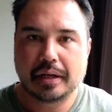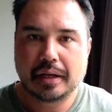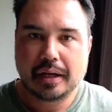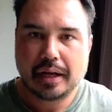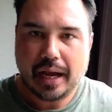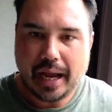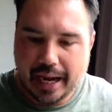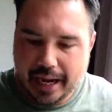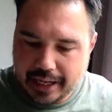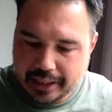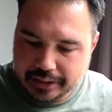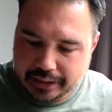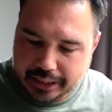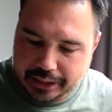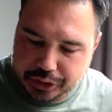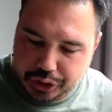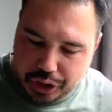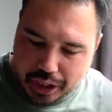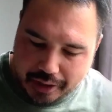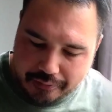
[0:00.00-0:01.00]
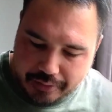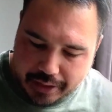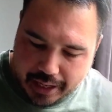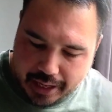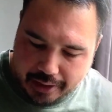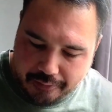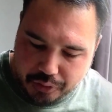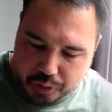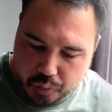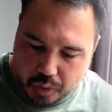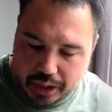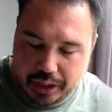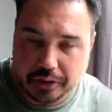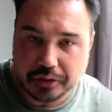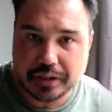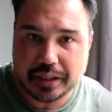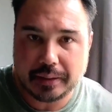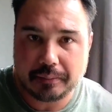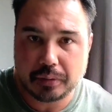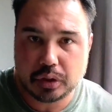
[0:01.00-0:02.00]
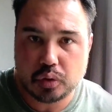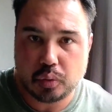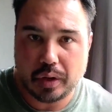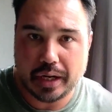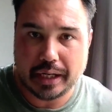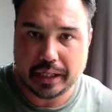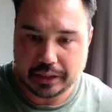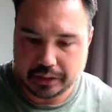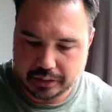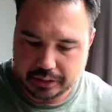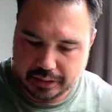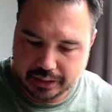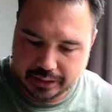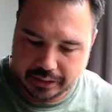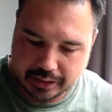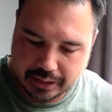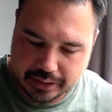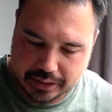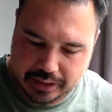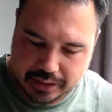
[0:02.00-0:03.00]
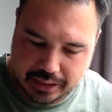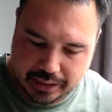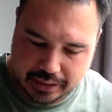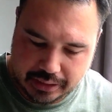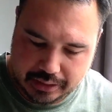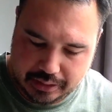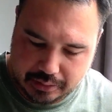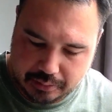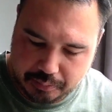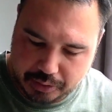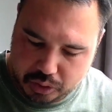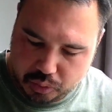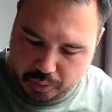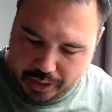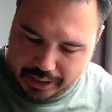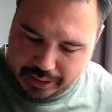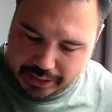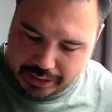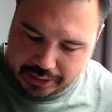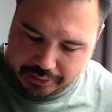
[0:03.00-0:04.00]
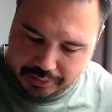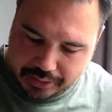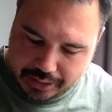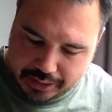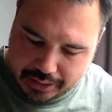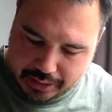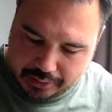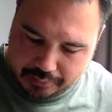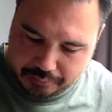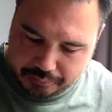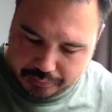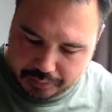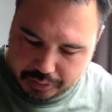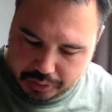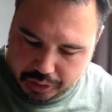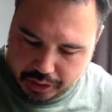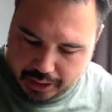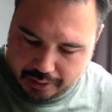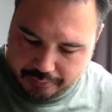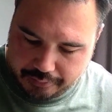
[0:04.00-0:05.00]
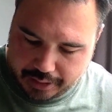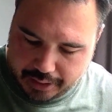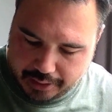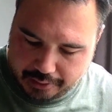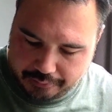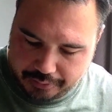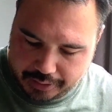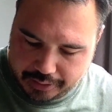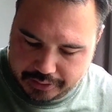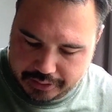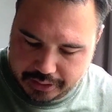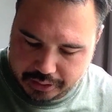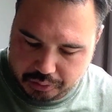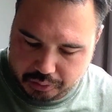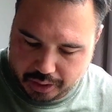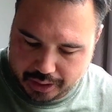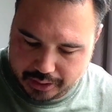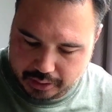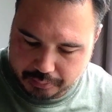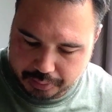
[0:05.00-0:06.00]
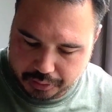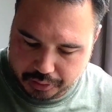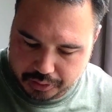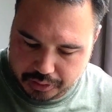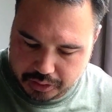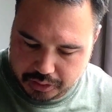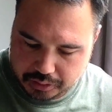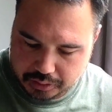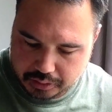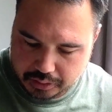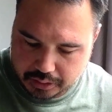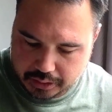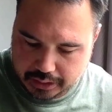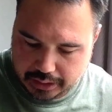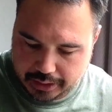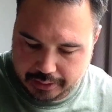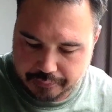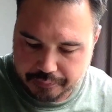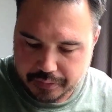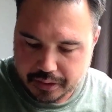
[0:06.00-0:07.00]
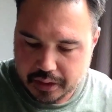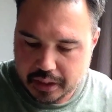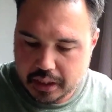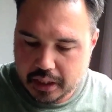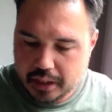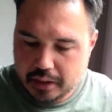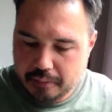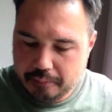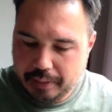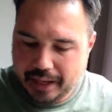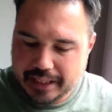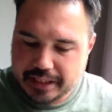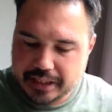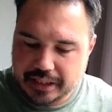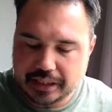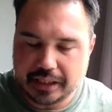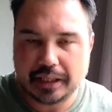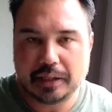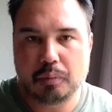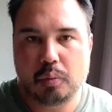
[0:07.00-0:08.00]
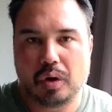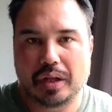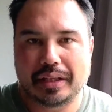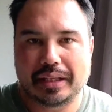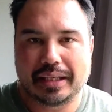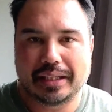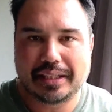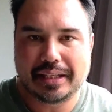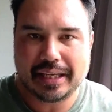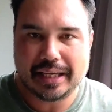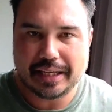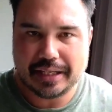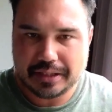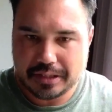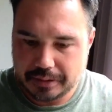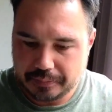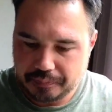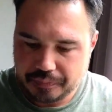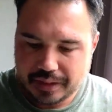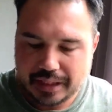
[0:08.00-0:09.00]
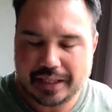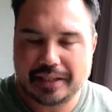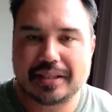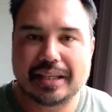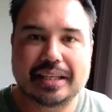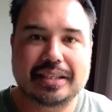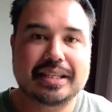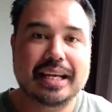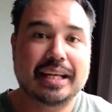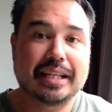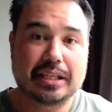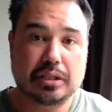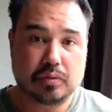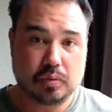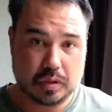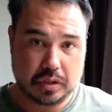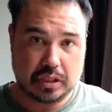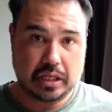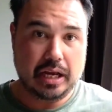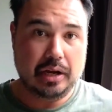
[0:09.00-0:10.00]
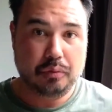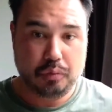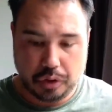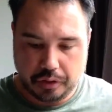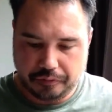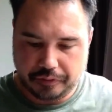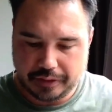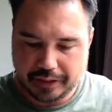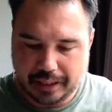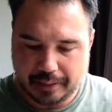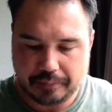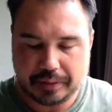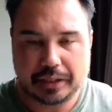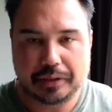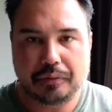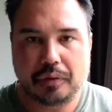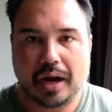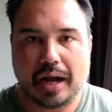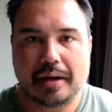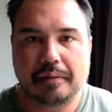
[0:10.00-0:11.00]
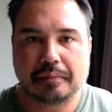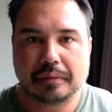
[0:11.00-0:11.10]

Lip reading: And then you have everyone else in between. In between here and here, you have every single other person, okay? Basically what this is let's say this was a roofing company, right?